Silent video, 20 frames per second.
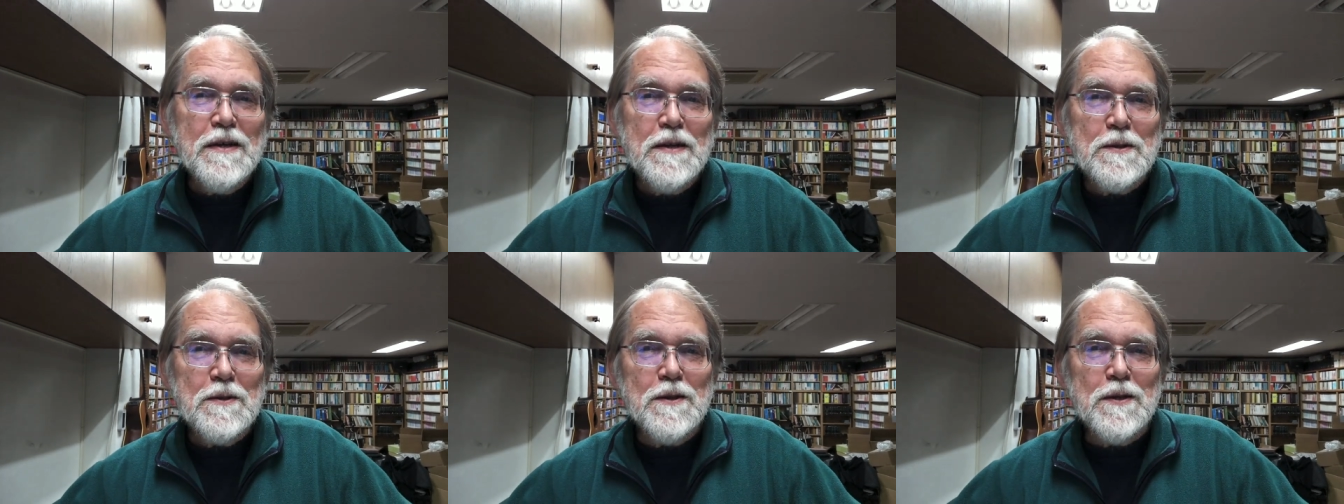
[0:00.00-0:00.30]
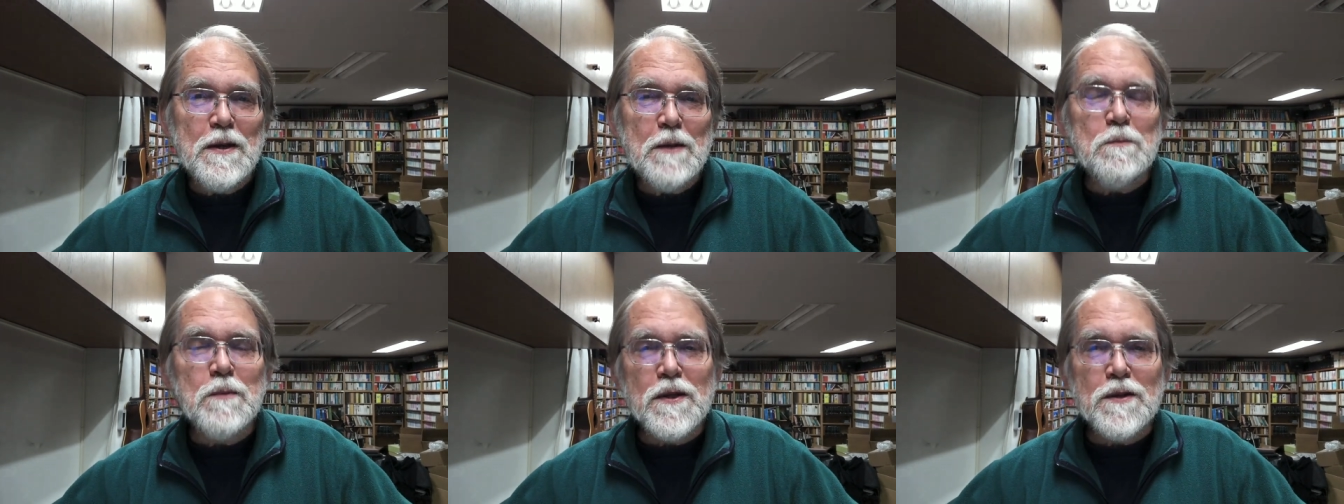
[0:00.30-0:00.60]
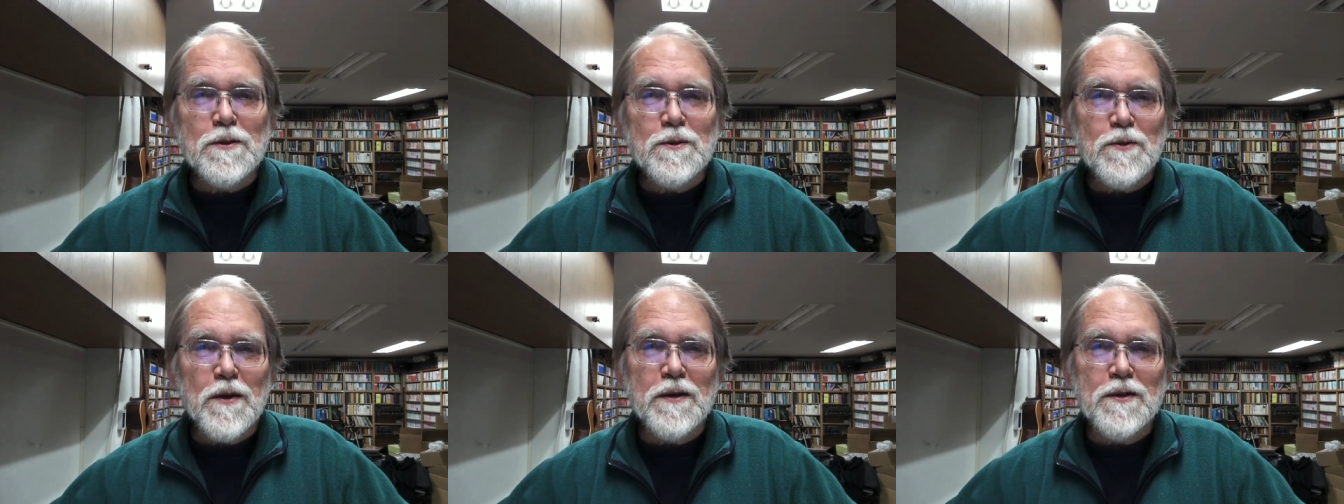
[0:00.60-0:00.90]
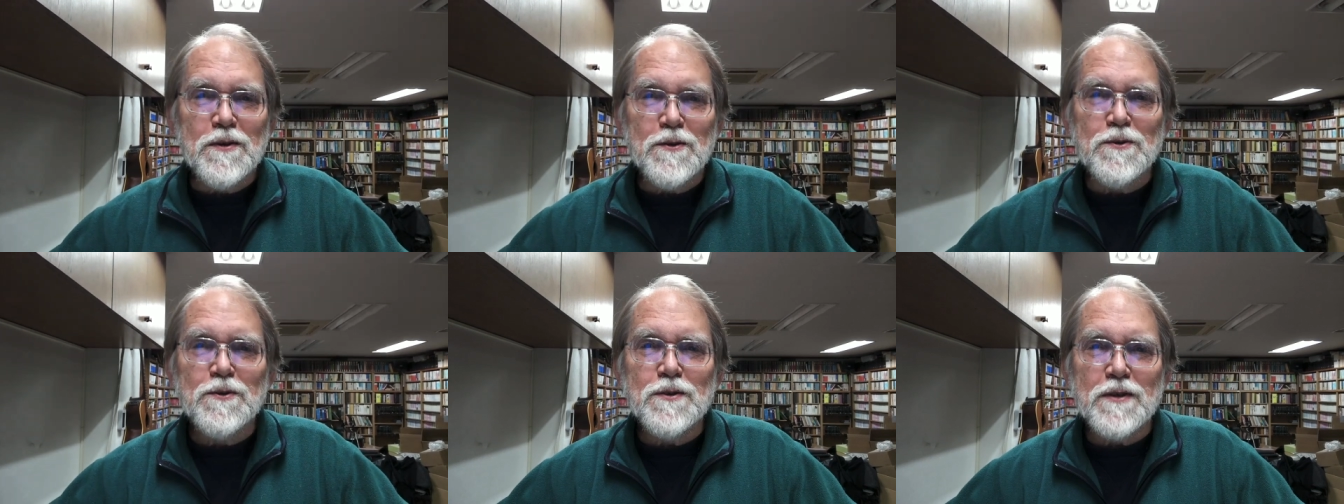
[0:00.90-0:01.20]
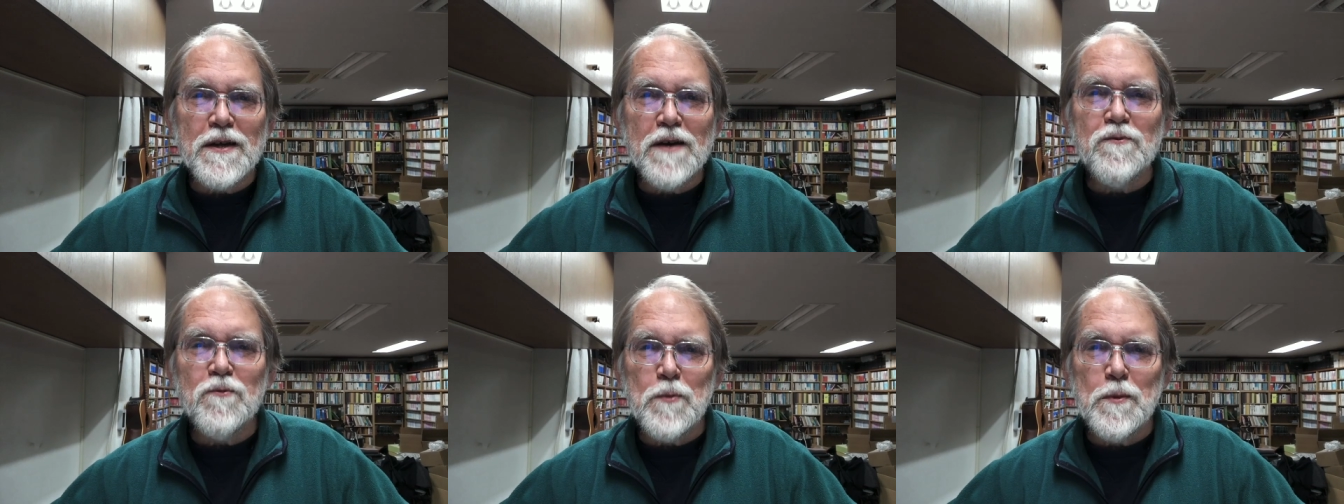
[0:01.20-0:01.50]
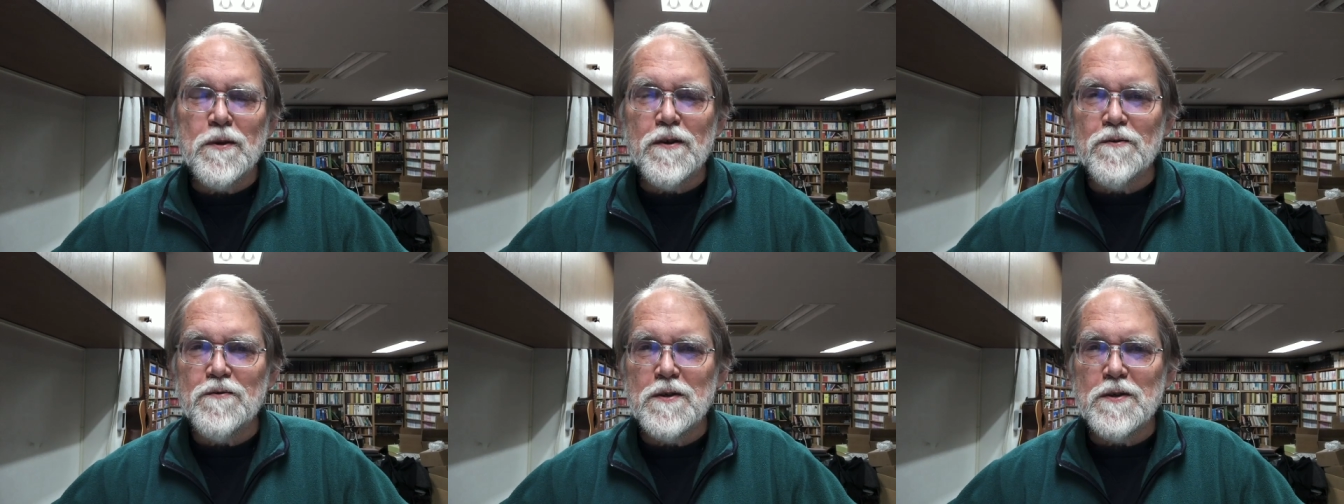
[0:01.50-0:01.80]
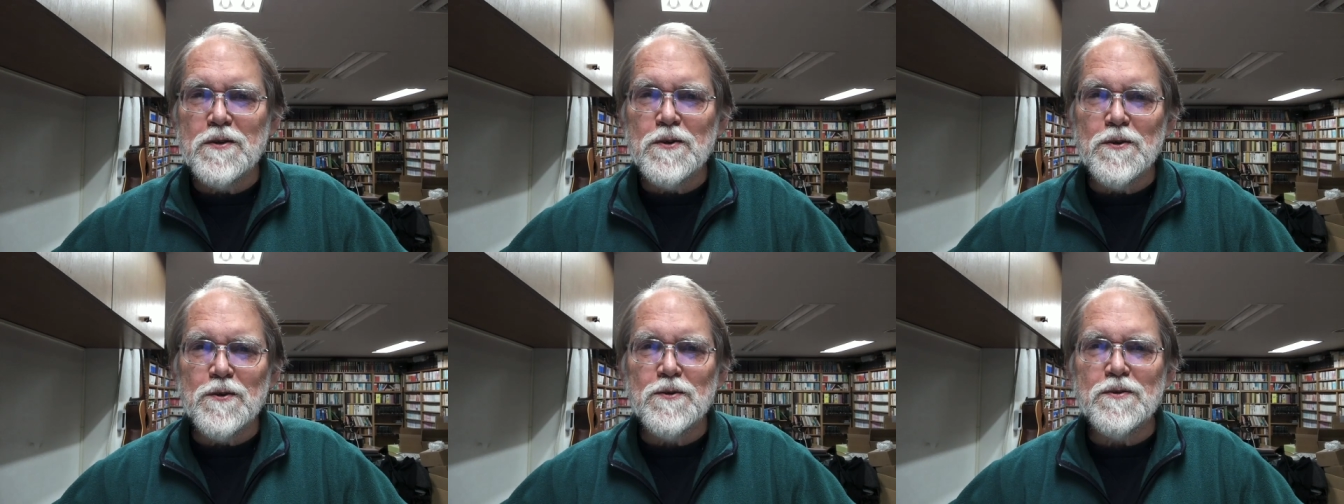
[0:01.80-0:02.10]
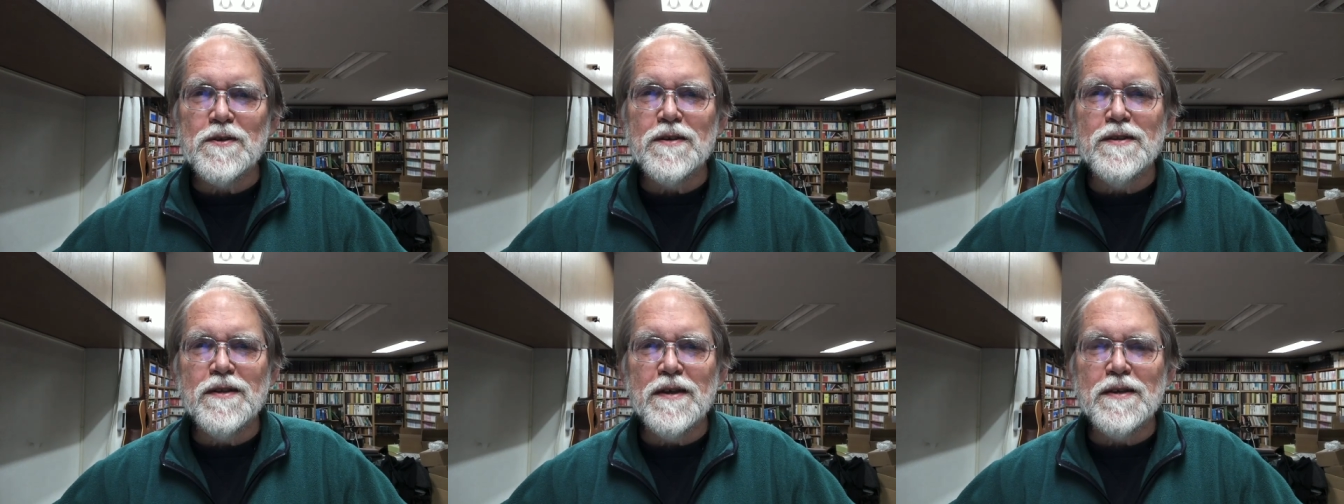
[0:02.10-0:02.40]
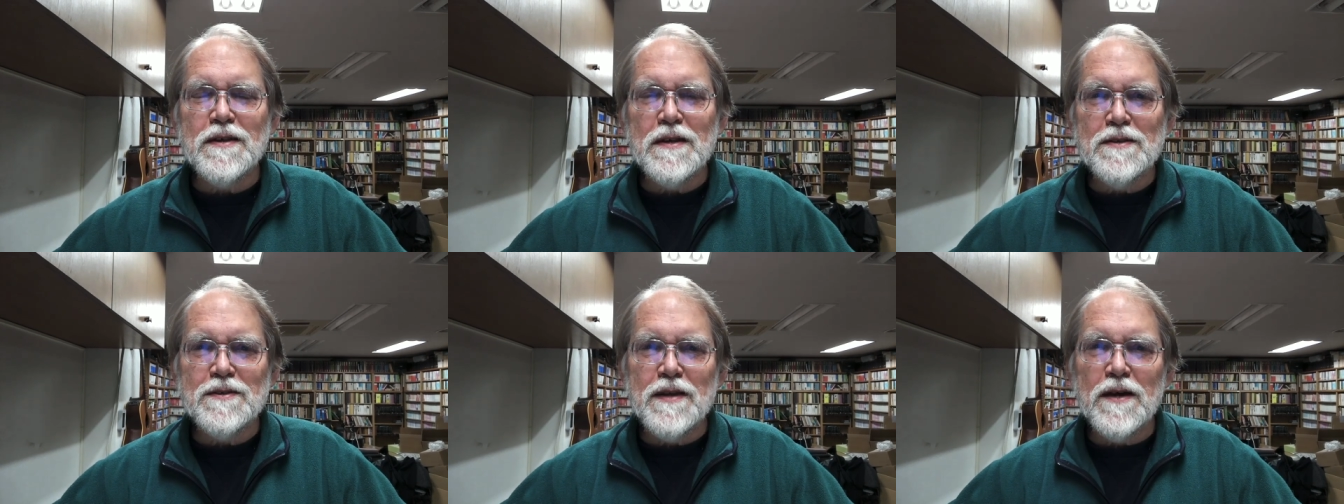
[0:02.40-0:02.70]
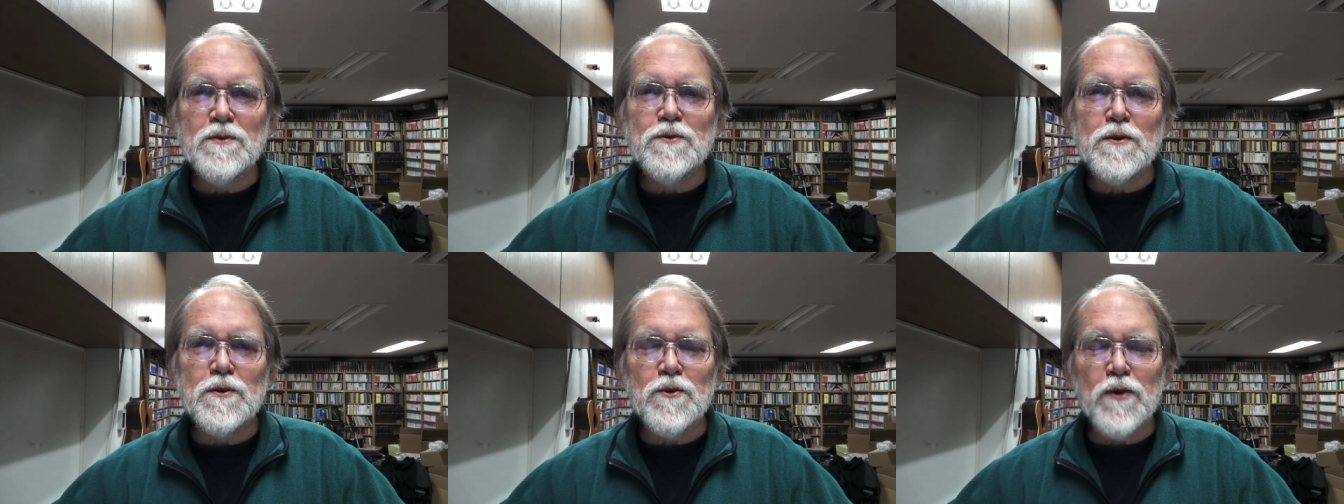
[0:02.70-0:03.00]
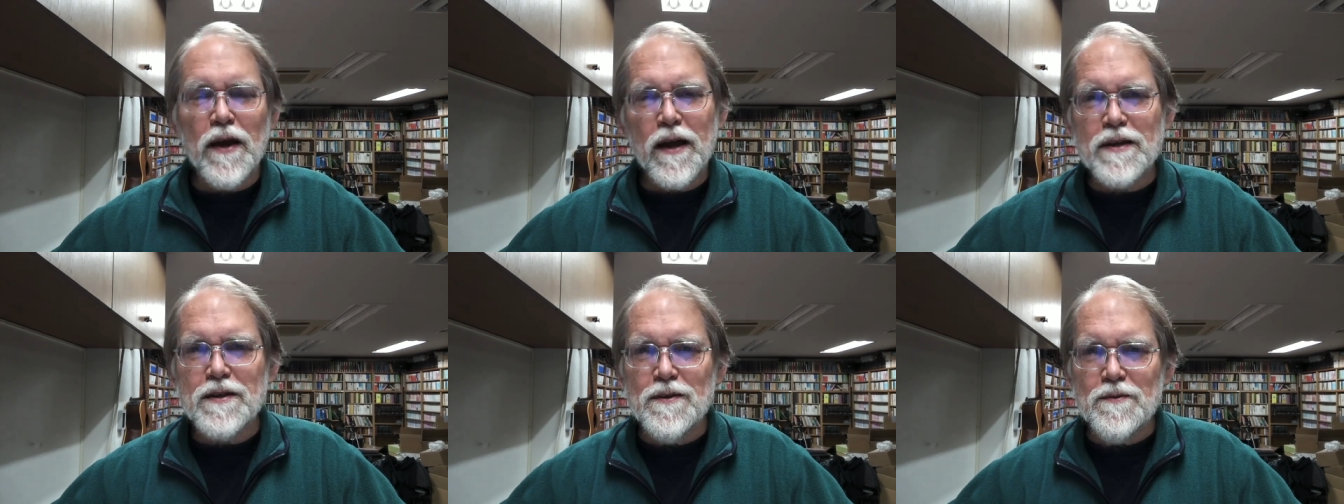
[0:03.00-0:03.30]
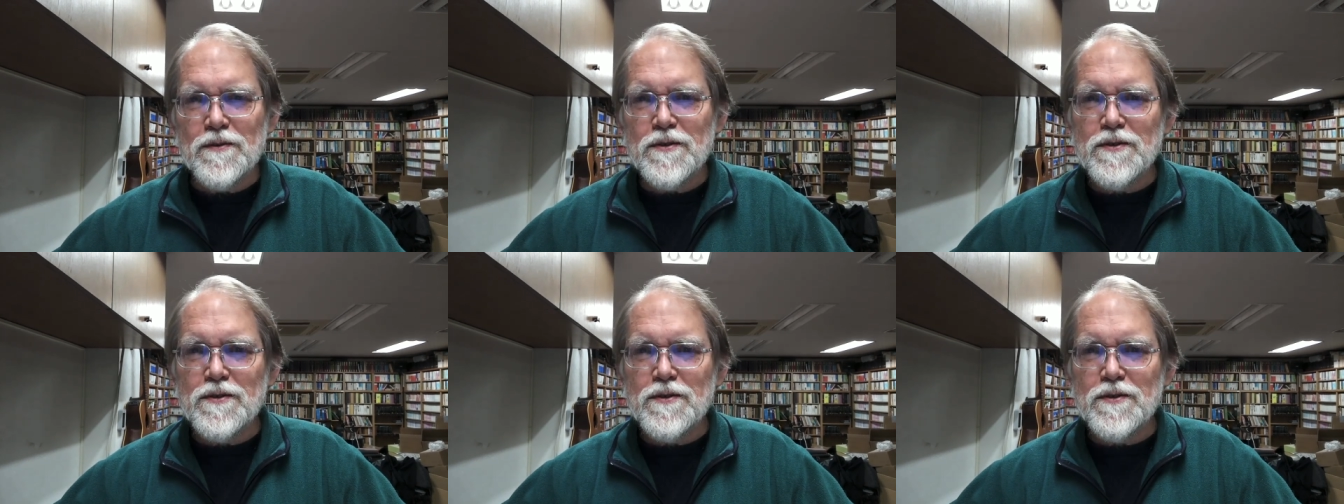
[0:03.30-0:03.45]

the administrators, the government officials, and it sounds attractive.